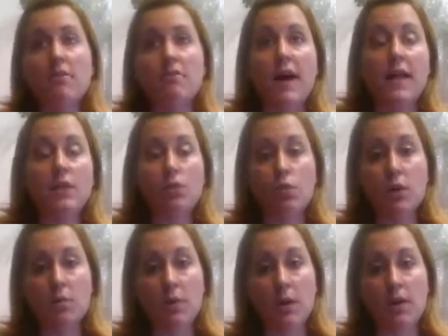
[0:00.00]
that
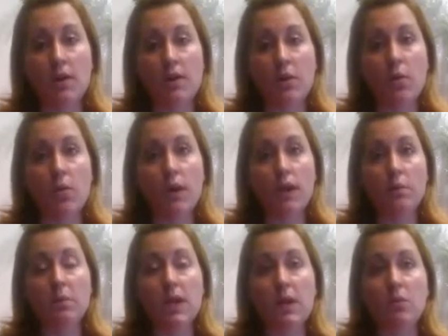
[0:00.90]
woman
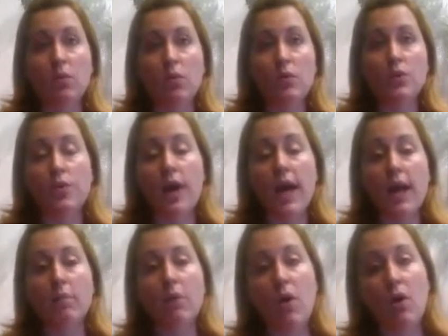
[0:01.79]
will be able to
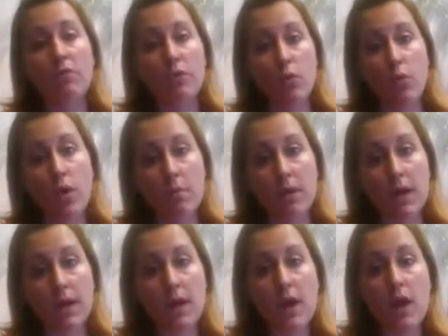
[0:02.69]
help other
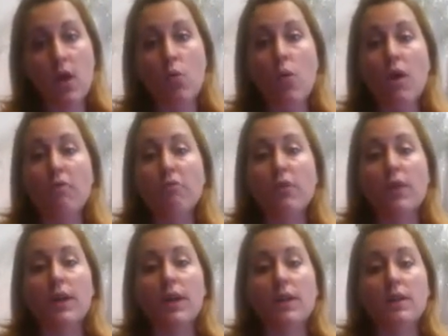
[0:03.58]
women,
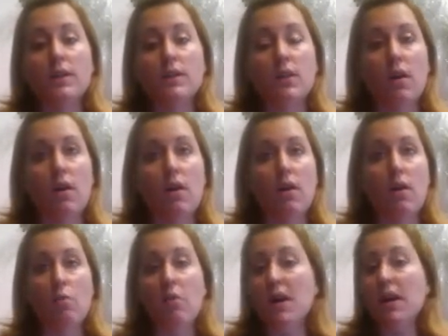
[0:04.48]
whether it is
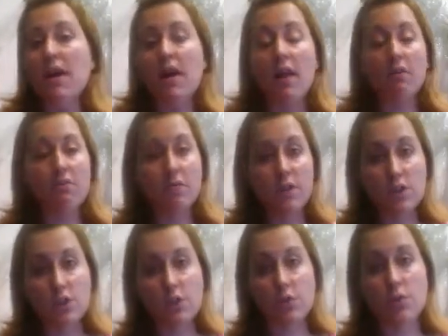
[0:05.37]
about health
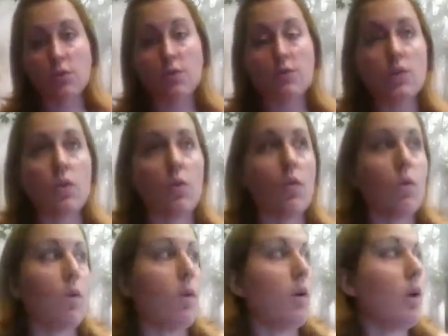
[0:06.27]
issues
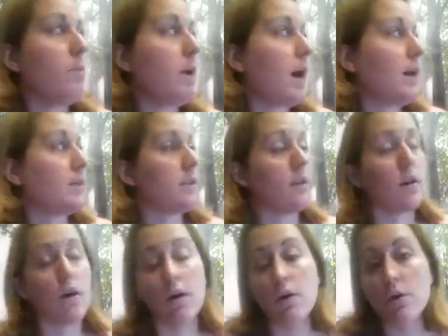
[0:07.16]
or about
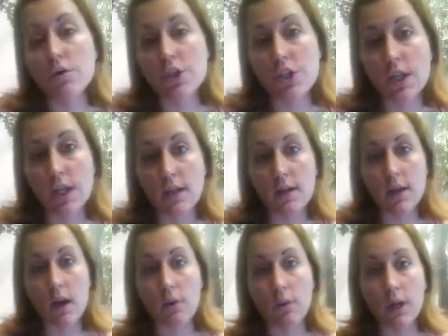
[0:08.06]
coaching in
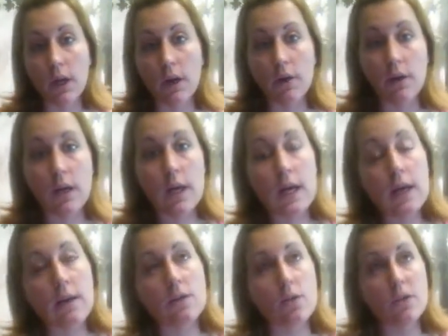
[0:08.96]
career
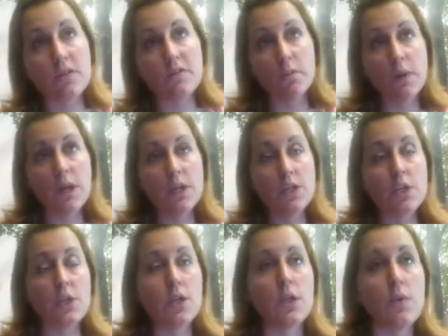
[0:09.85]

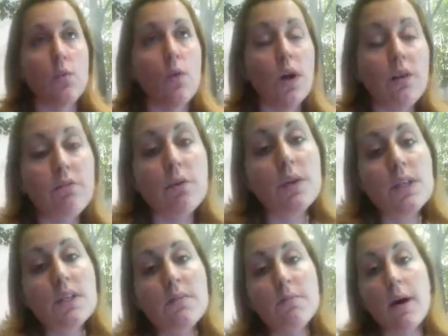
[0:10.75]
transformation, whatever
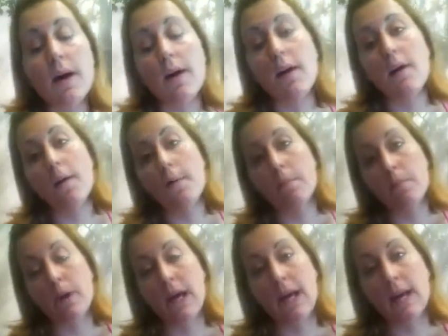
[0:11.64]
is
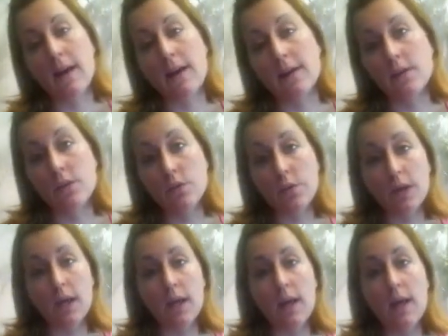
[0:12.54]
my client
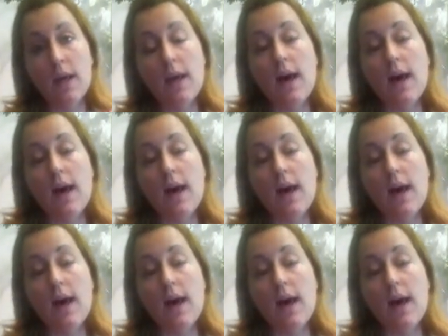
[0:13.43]
doing.